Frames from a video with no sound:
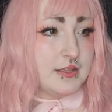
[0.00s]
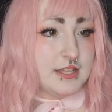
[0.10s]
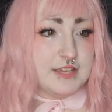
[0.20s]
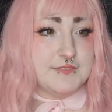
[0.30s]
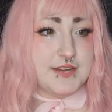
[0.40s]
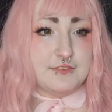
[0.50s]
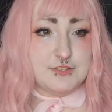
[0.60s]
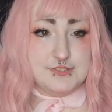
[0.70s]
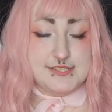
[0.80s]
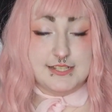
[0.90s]
even after
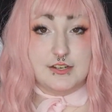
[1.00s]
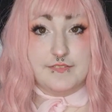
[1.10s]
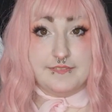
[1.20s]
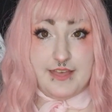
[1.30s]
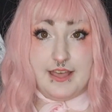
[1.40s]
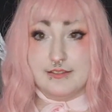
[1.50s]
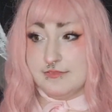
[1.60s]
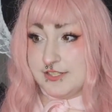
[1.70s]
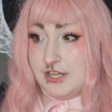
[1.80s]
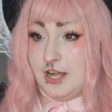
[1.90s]
using it on that,
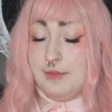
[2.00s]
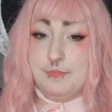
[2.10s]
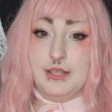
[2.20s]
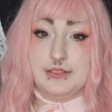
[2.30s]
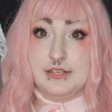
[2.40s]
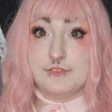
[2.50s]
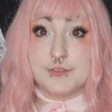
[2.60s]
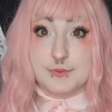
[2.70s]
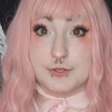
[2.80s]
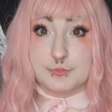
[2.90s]
the top, and then a
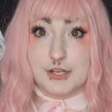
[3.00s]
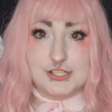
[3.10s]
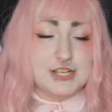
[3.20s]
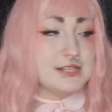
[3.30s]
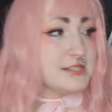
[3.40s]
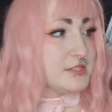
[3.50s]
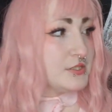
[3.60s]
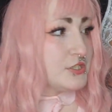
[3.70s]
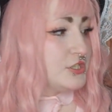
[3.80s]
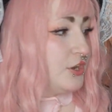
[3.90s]
few other projects.
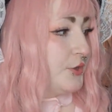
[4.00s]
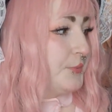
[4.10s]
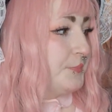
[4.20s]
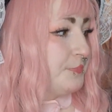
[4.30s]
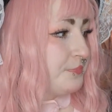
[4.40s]
So